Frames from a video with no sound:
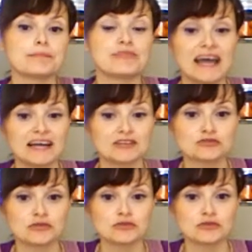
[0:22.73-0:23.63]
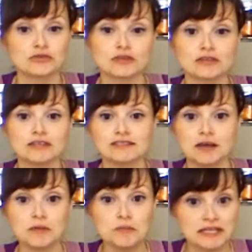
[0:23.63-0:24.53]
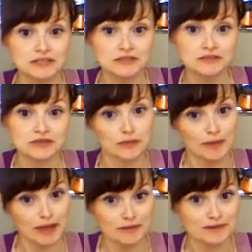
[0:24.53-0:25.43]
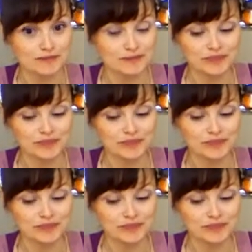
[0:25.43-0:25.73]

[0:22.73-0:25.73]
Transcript: natural tub teas for your baby